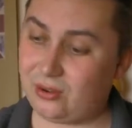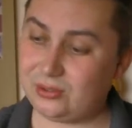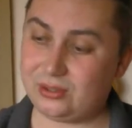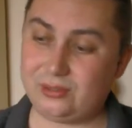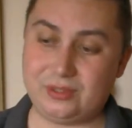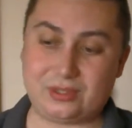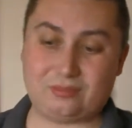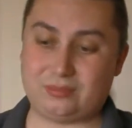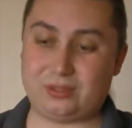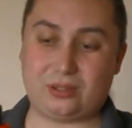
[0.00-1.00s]
nice enough, it's
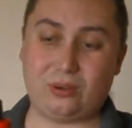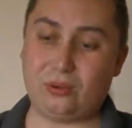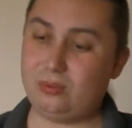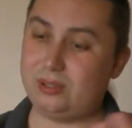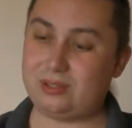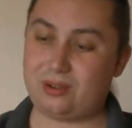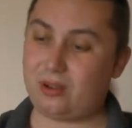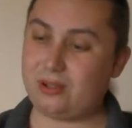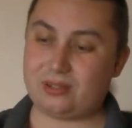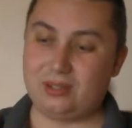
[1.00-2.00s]
cool, it's
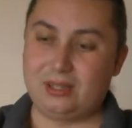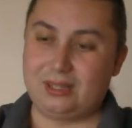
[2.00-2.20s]
nice.